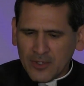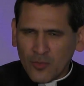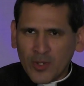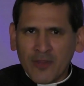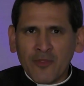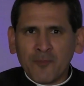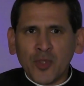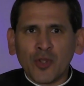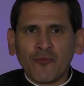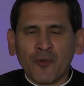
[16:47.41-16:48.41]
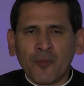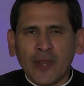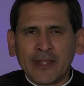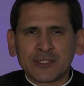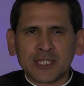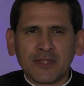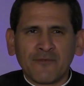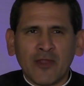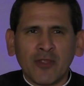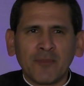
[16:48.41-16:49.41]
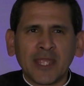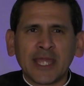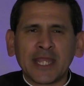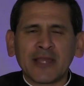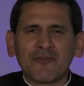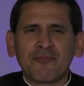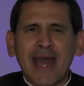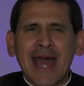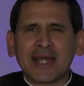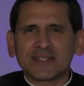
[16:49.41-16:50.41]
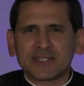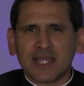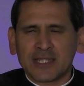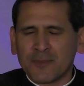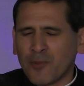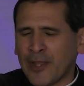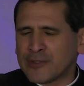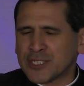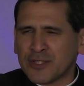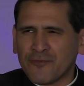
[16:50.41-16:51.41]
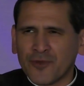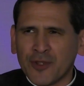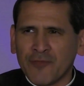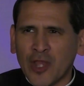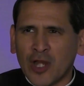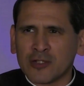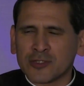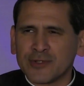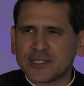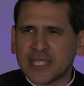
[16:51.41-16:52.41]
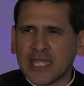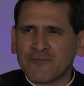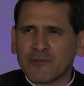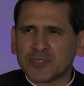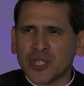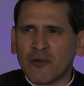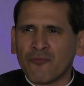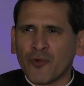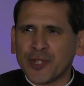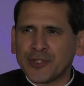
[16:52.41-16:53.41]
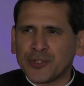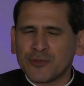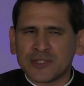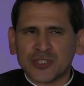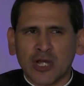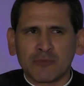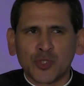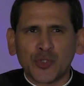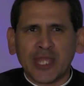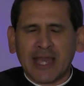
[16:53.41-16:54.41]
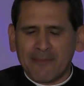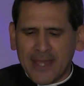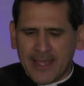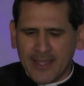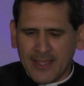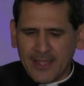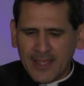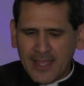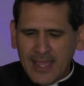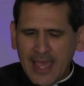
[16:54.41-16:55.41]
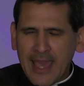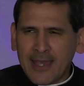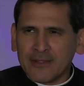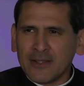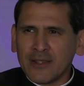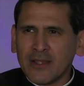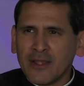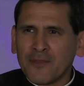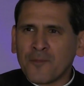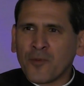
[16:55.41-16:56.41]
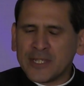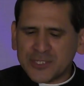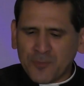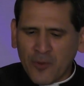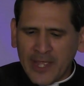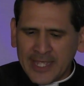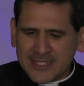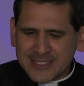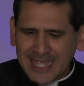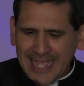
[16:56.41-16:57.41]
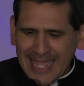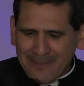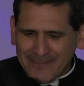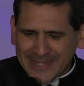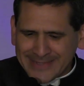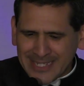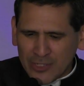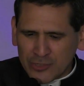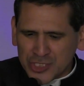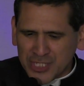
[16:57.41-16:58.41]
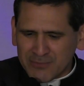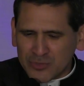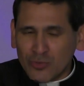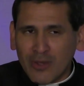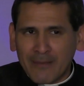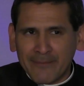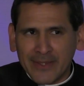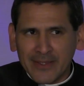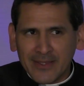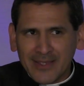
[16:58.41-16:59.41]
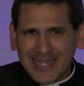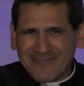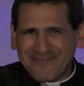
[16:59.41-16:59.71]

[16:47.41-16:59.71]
One of the beautiful prayers at the very beginning of Mass, at the prayers at the foot of the altar, is taken from Psalm 42, the Psalm Judica Me, and the priest prays, "Emite lucem tuam et